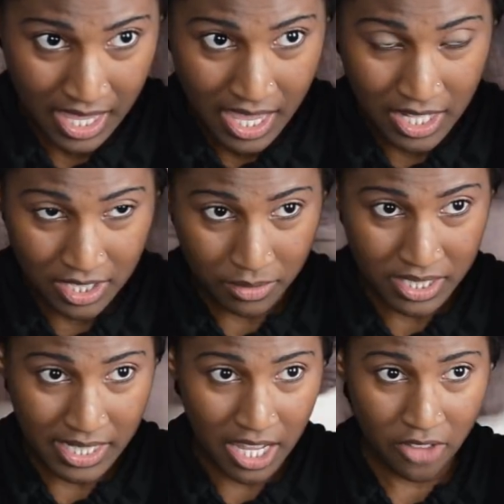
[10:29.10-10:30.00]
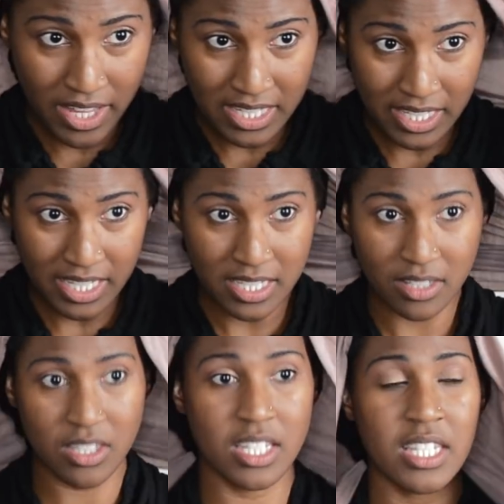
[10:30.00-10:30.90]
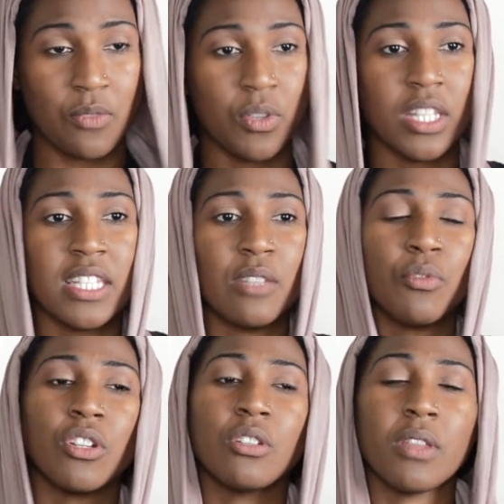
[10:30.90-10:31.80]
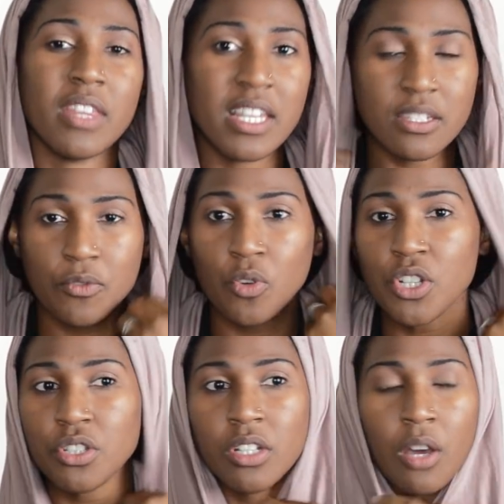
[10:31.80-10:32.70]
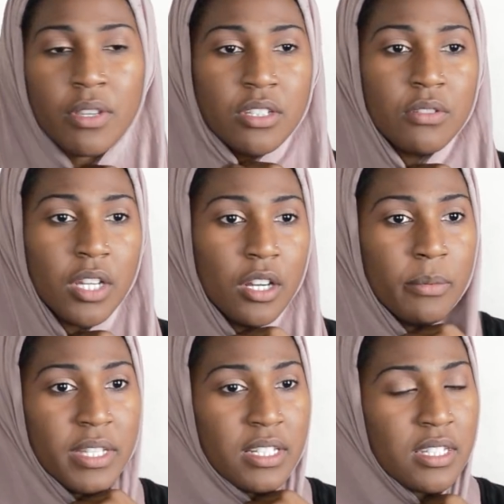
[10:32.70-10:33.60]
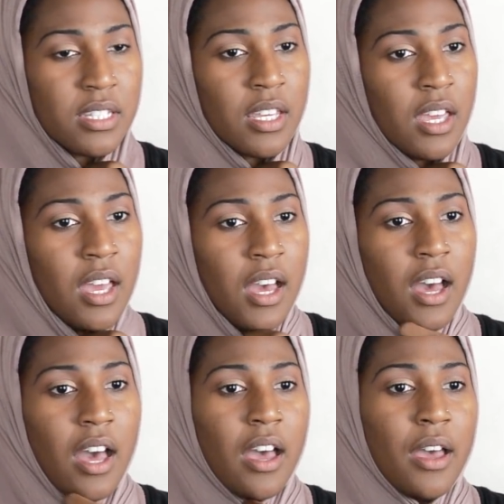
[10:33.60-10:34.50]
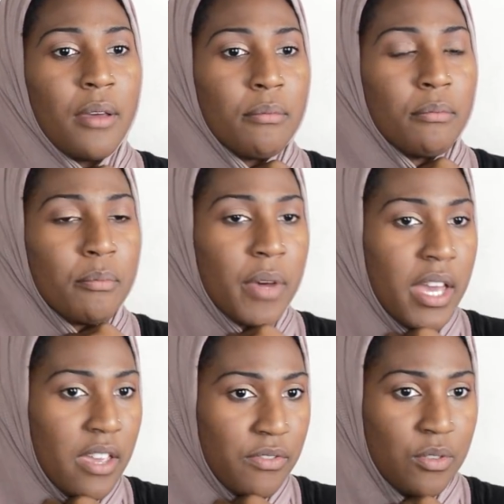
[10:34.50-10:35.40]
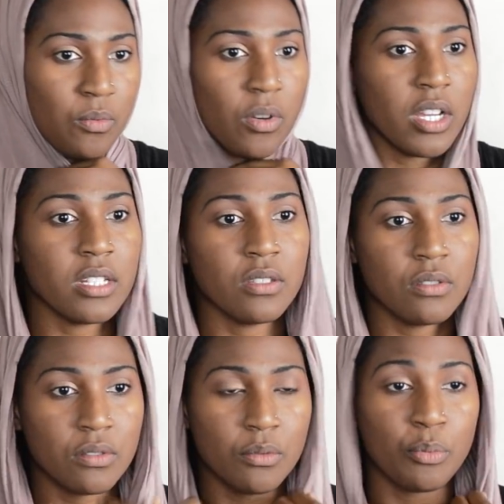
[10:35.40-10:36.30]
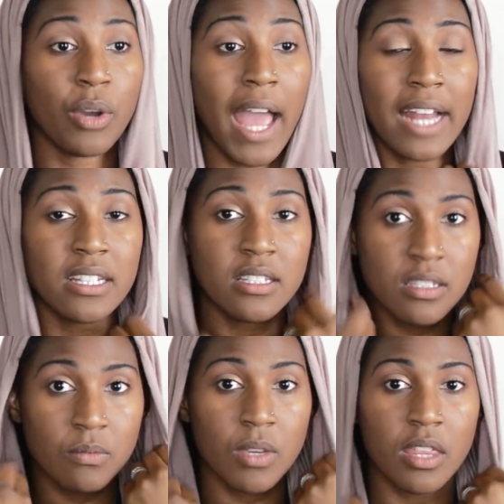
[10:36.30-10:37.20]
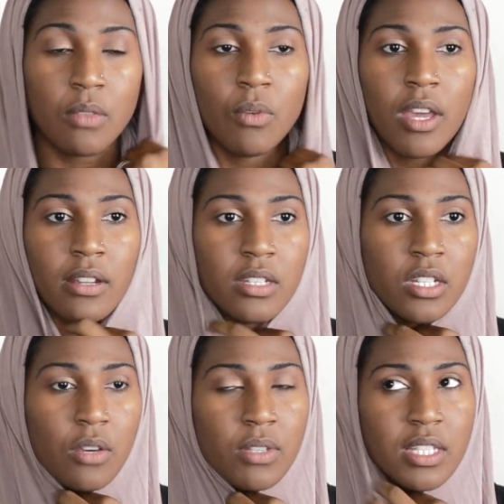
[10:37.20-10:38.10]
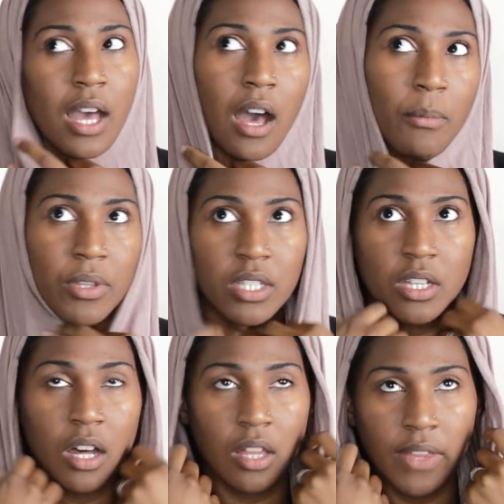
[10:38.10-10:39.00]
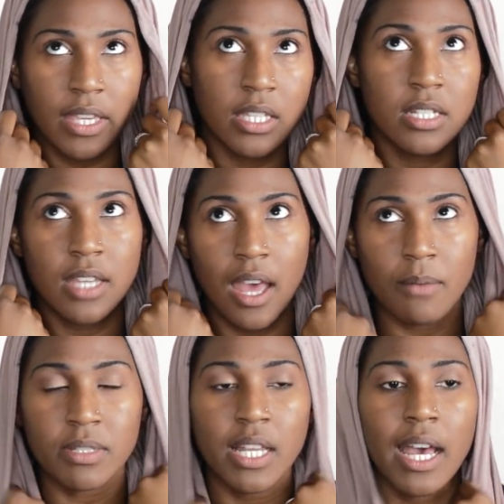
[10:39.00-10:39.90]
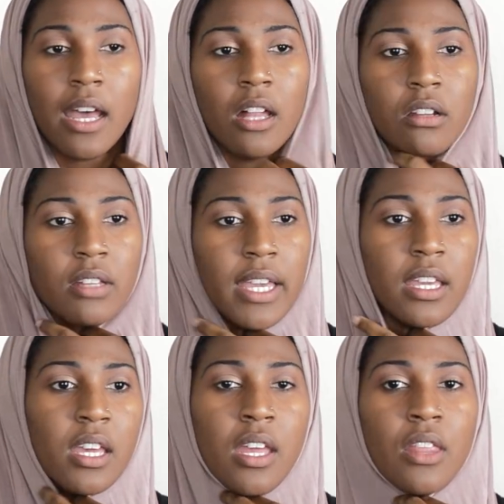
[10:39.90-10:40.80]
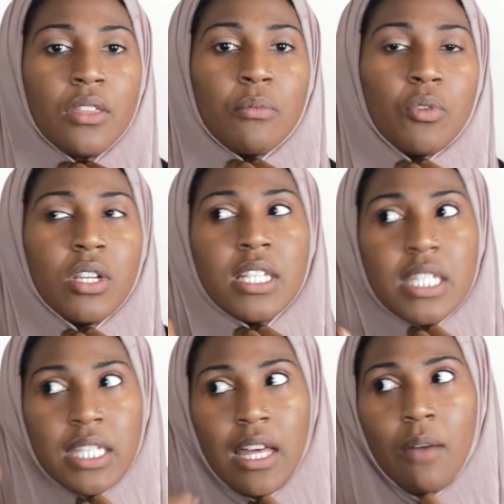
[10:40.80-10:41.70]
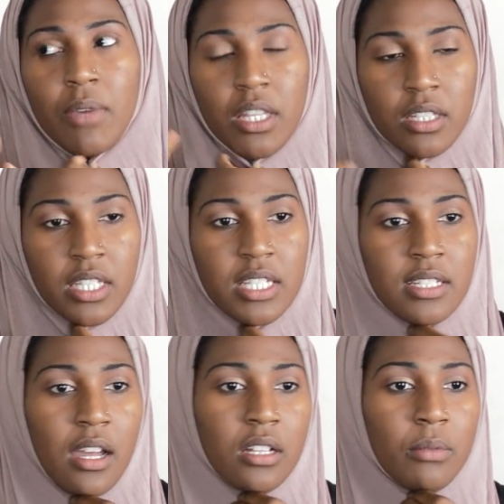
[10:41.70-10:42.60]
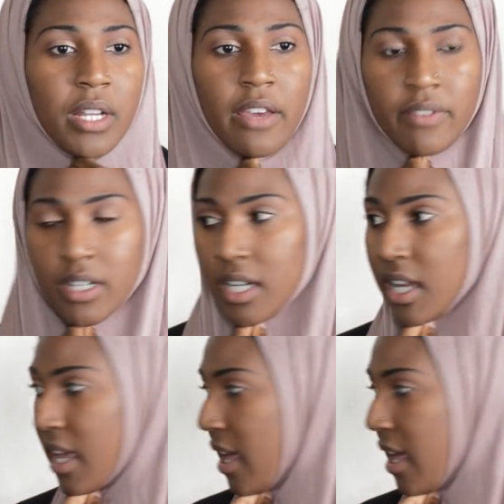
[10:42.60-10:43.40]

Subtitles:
And so a style that's like really simple to do with this, of course you can always do turbans. But if you want to practice with what, you know, is commonly called like hijab style or like the more Islamic looking style or whatever,